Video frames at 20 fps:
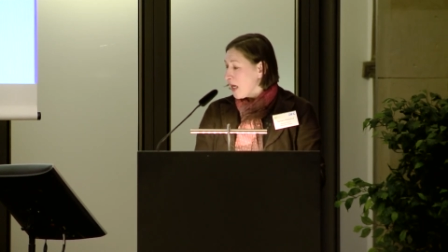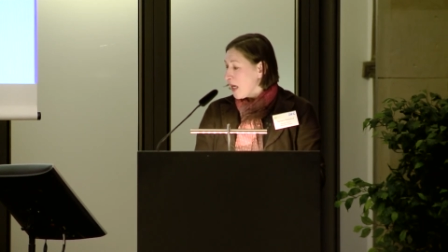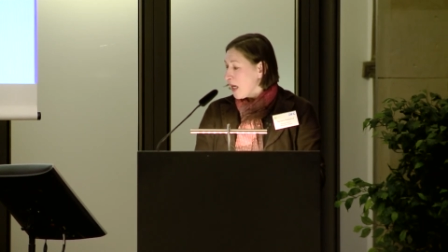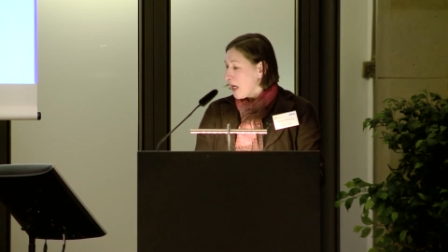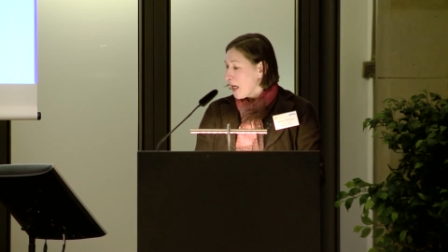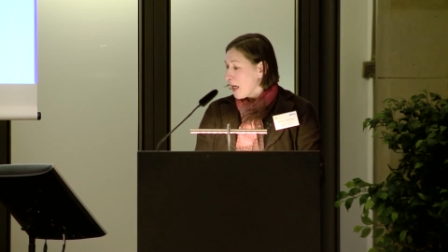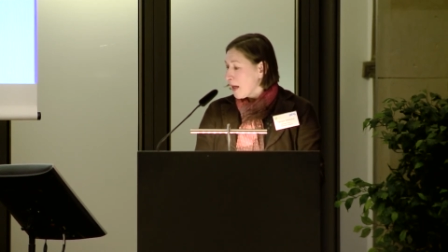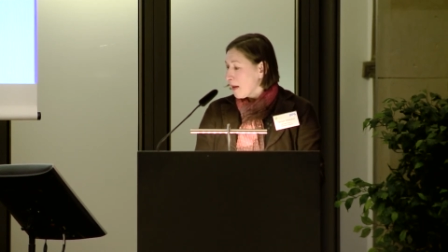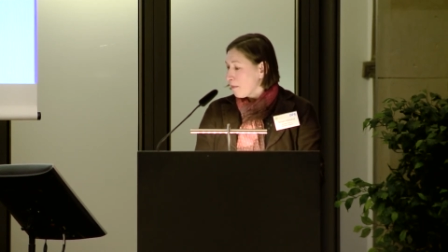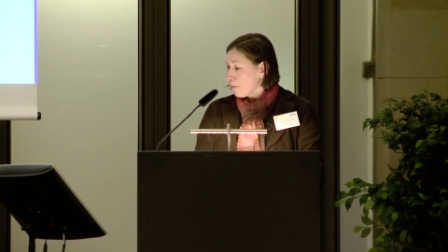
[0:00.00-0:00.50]

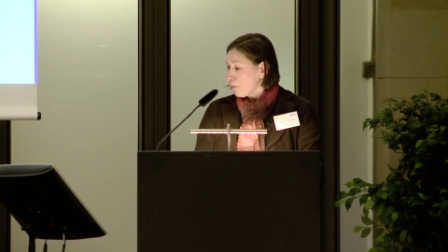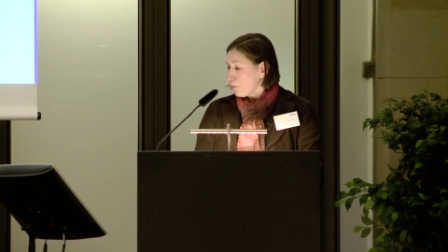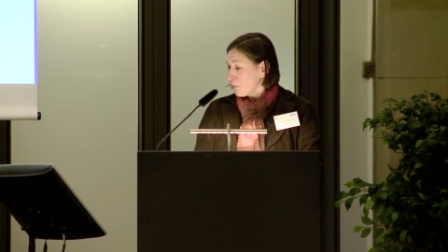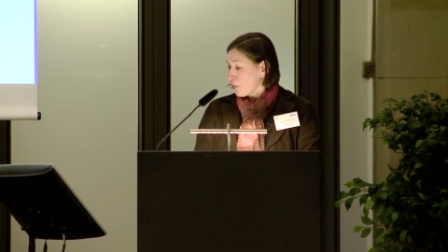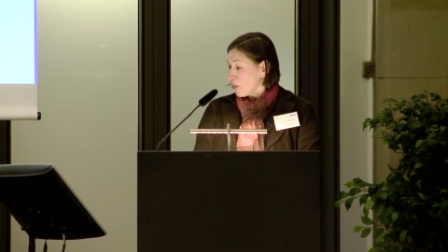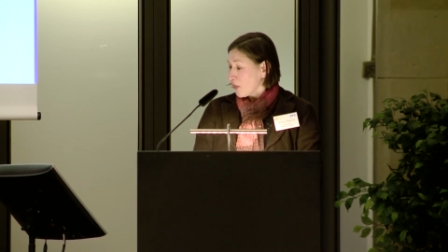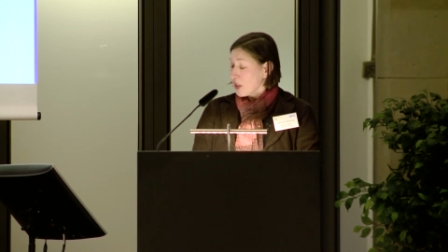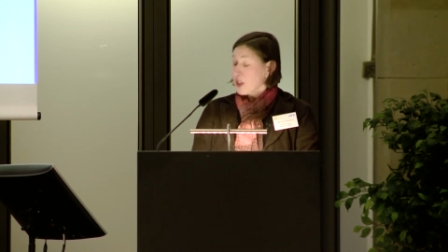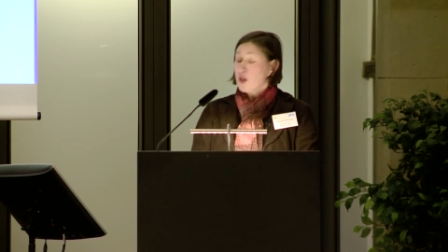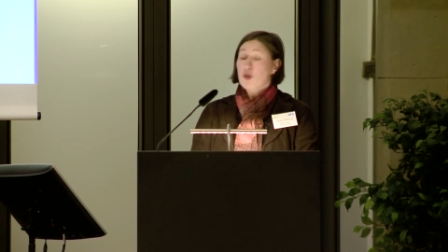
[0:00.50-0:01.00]
Um,
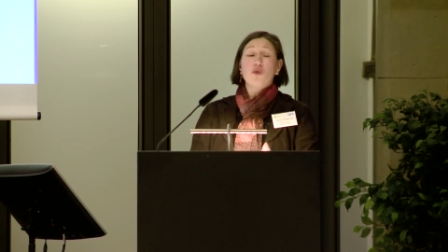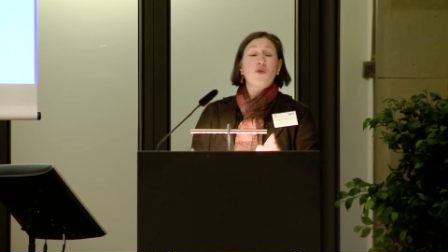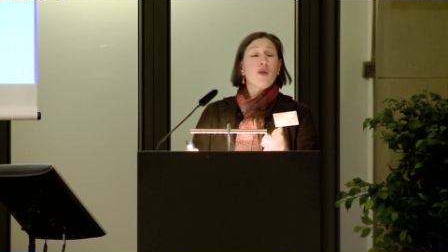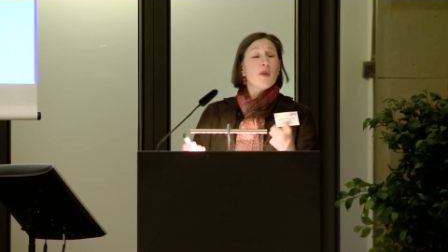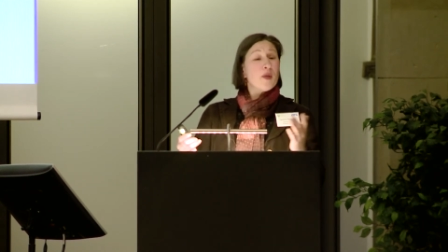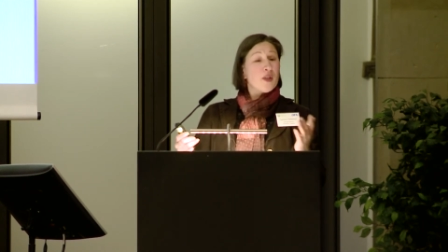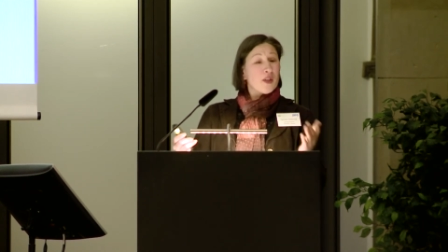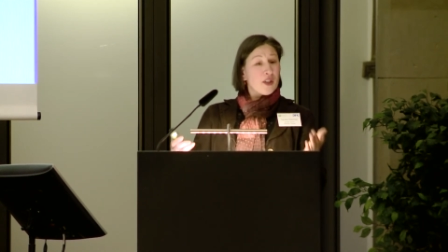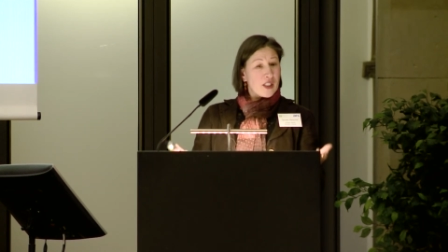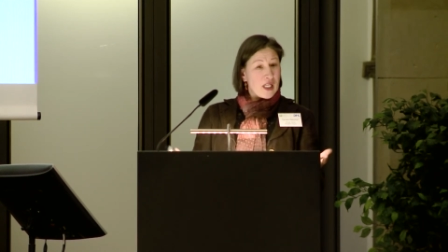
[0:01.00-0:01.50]
the
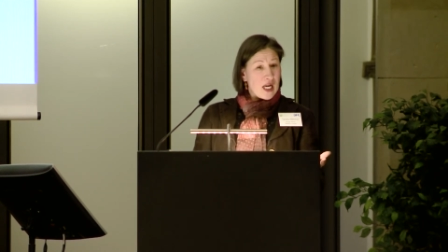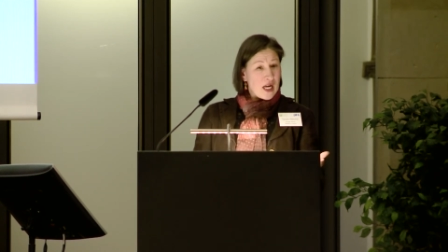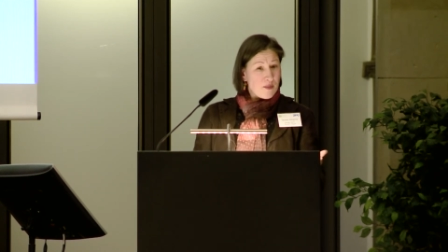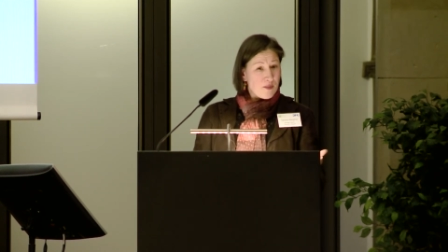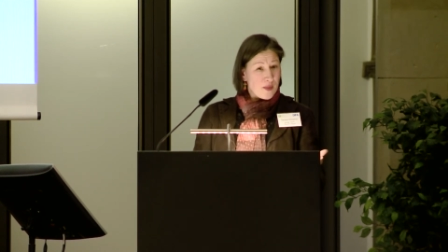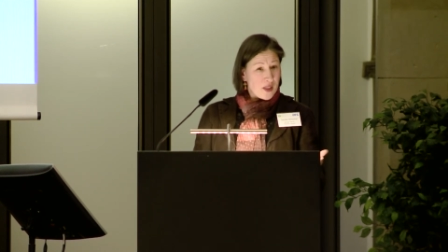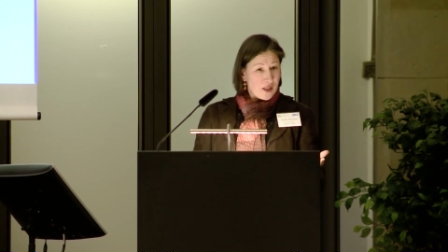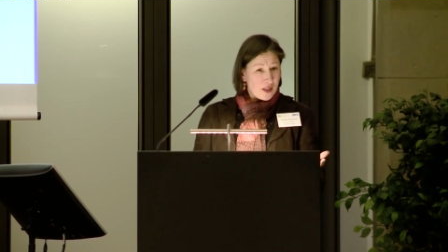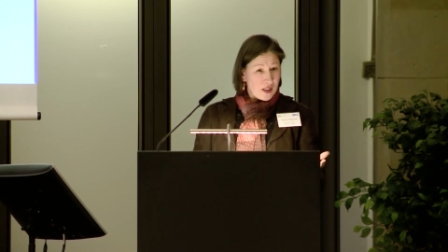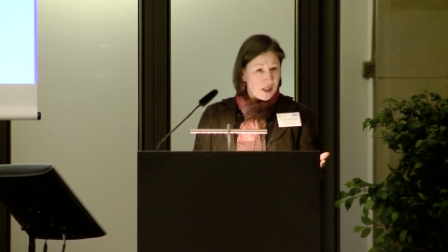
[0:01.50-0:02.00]
contributor
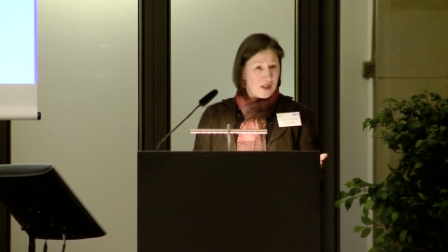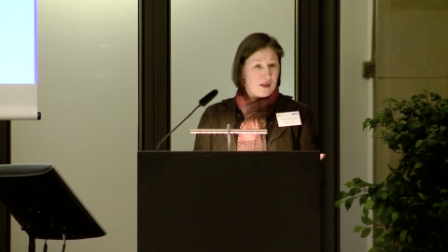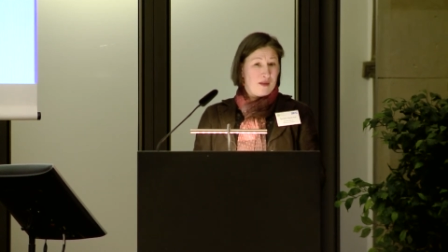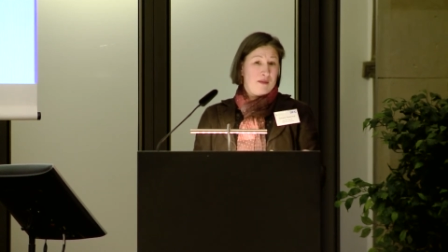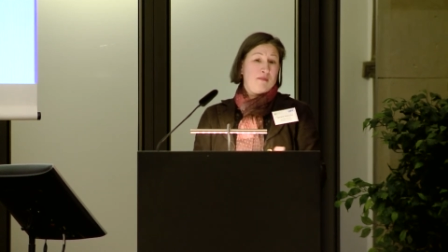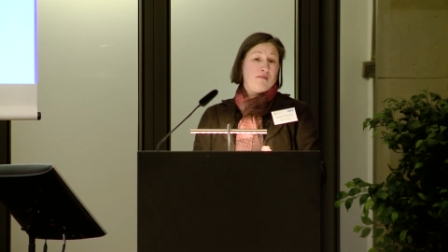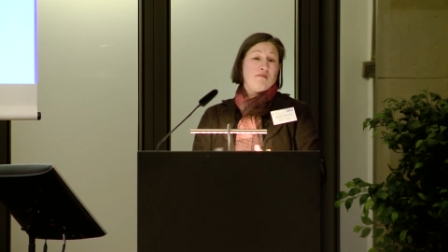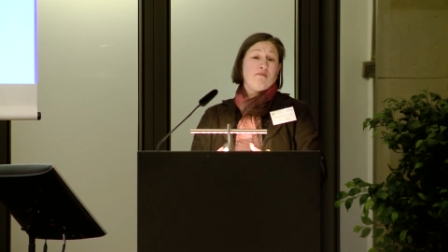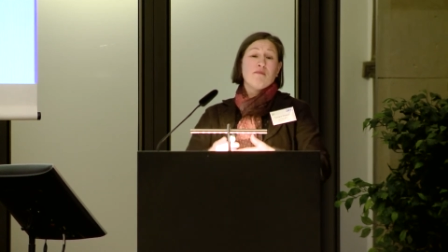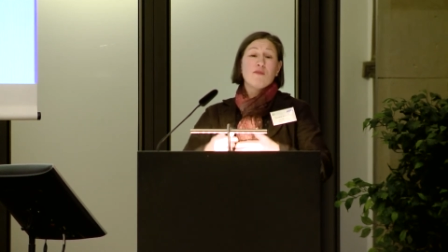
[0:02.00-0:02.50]
statements,
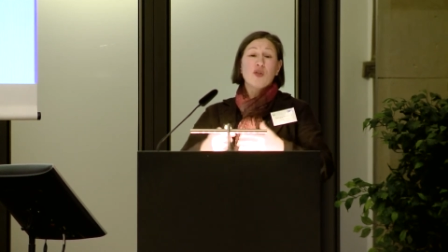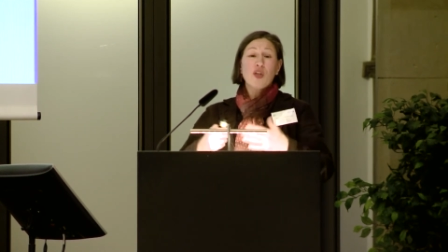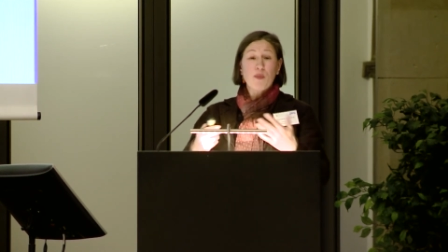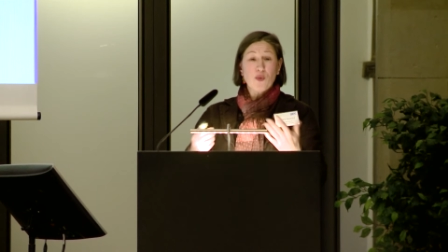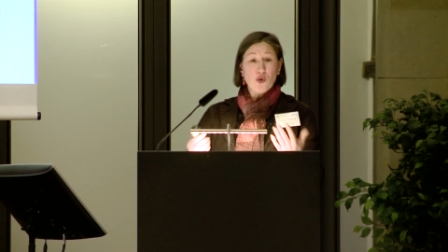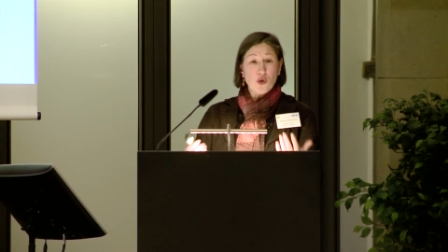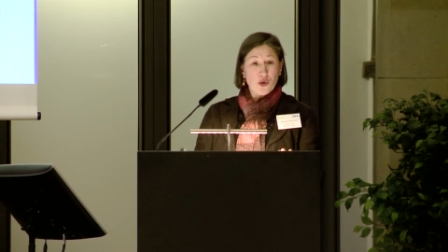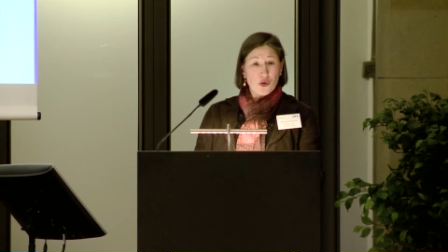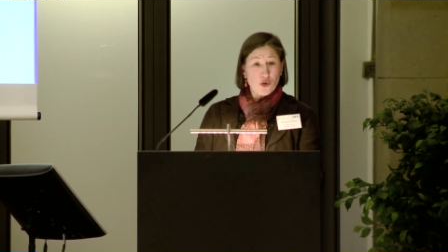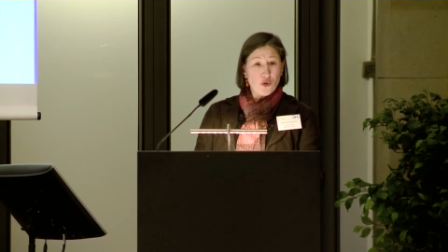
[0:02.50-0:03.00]
some
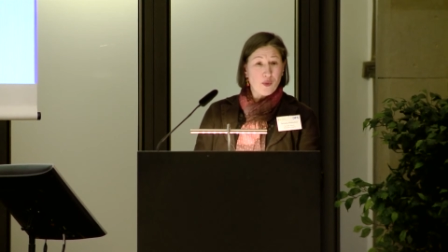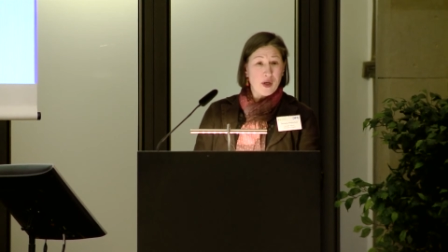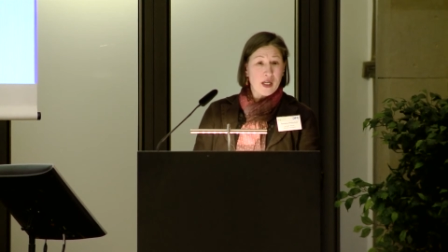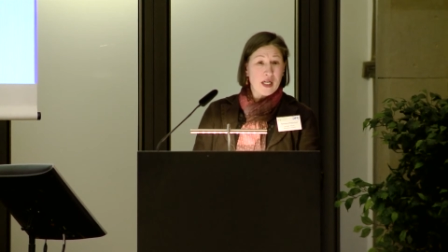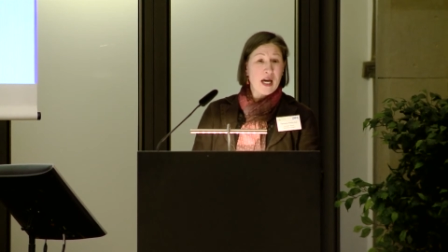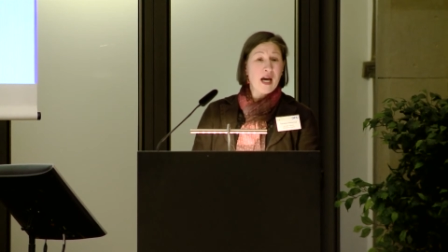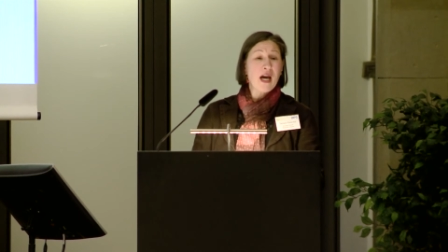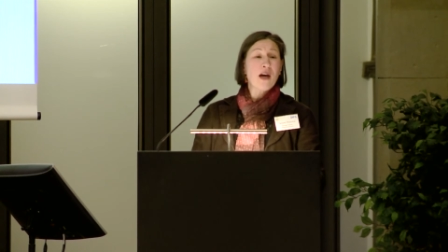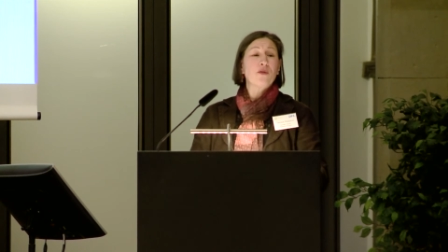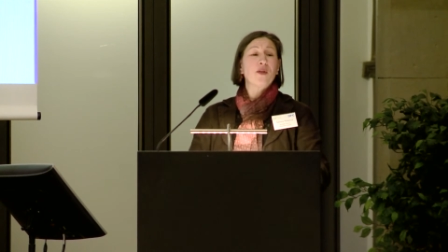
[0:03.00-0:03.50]
journals already
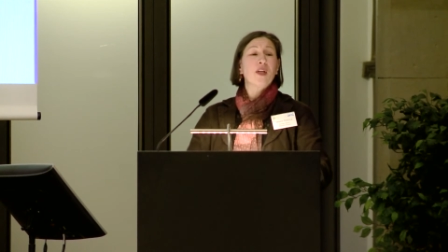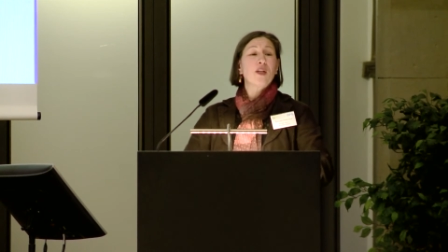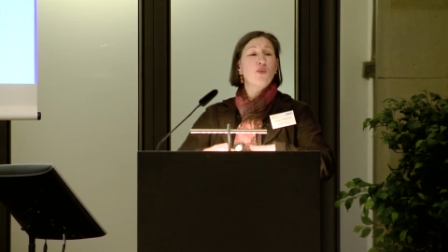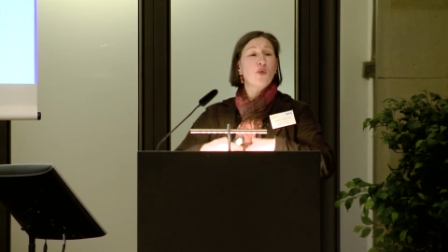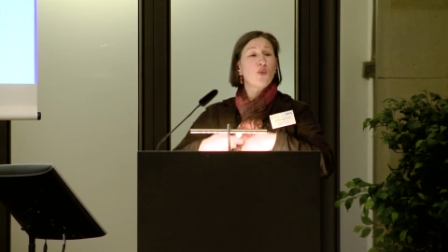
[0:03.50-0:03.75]
have that.